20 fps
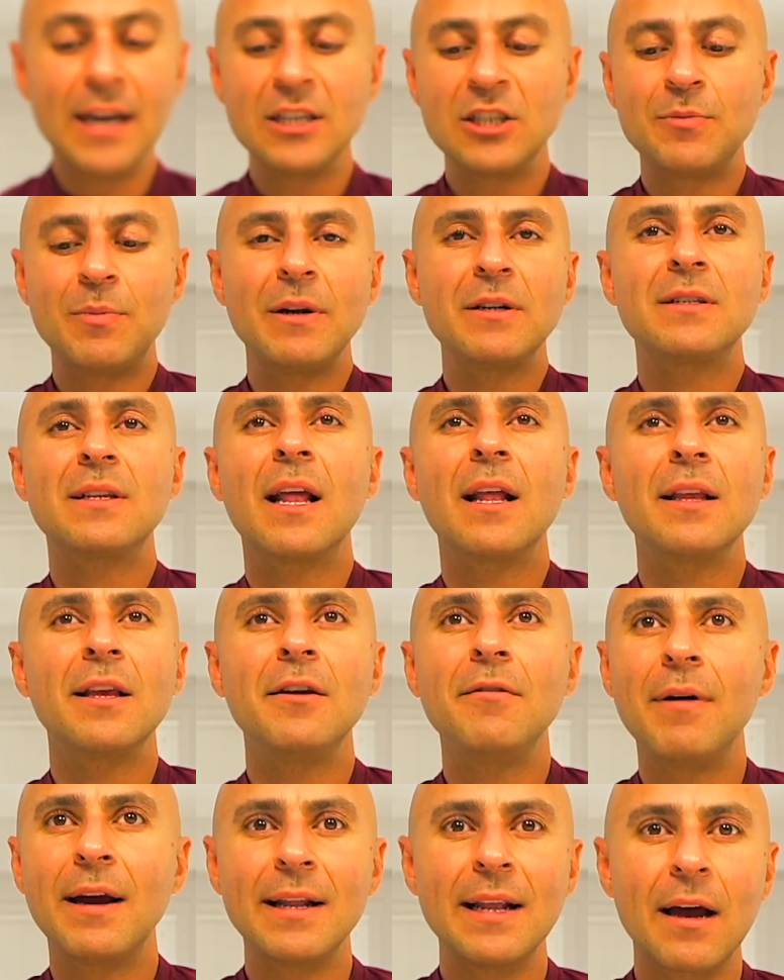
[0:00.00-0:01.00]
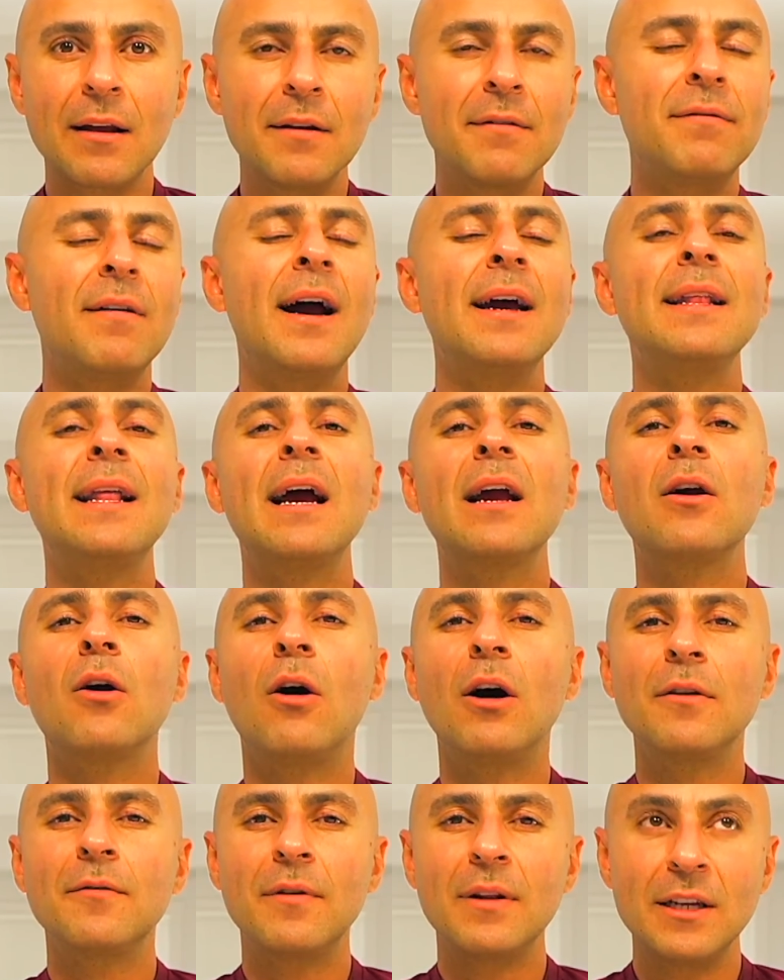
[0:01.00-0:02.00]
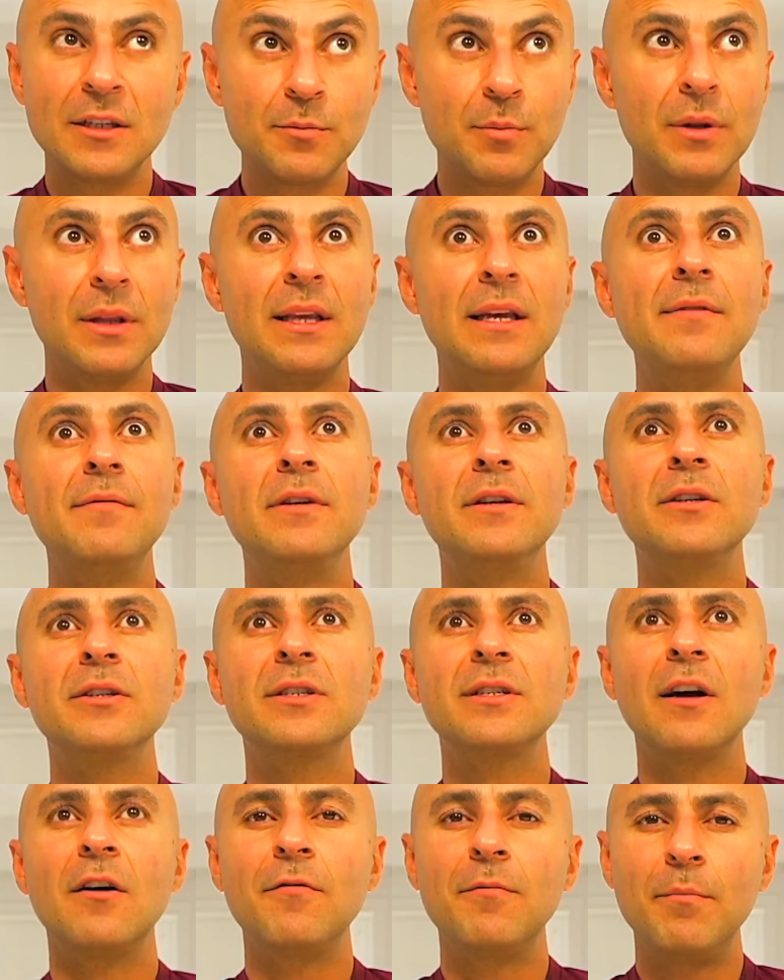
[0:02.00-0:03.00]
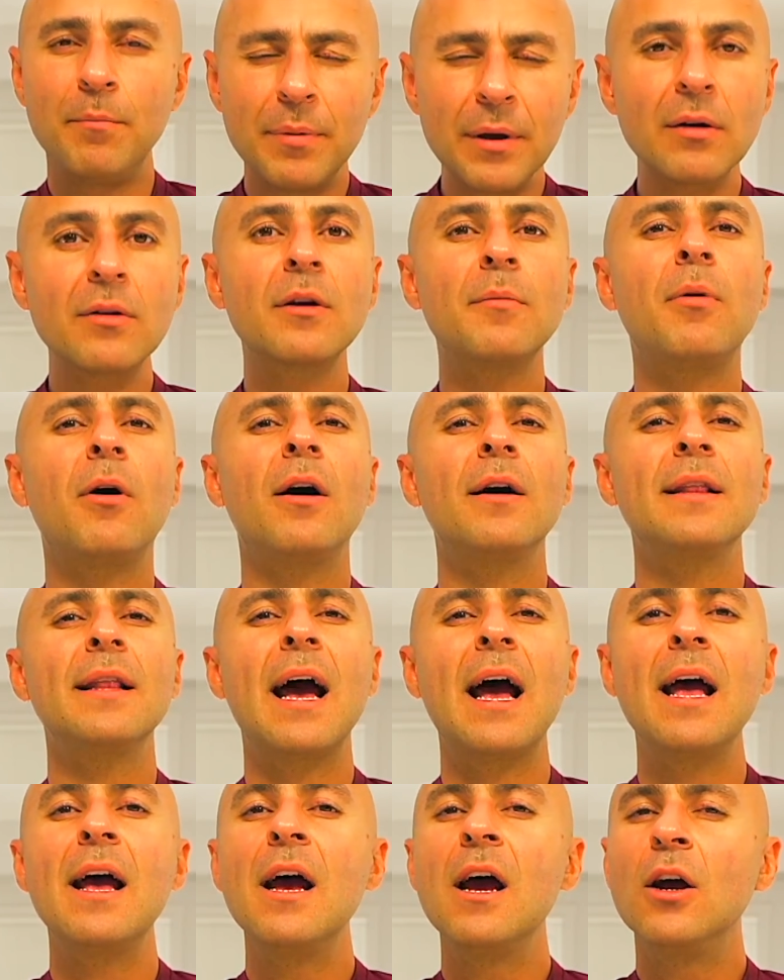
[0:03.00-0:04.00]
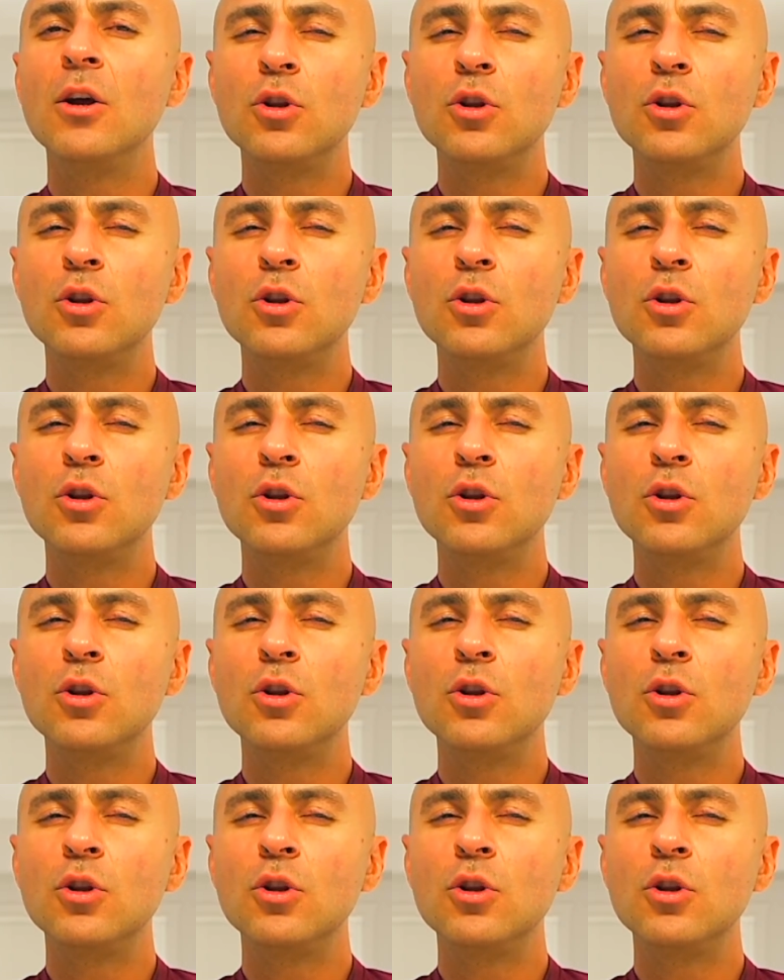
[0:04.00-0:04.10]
Spirit's telling you right now to find that confidence, believe in yourself, build upon that.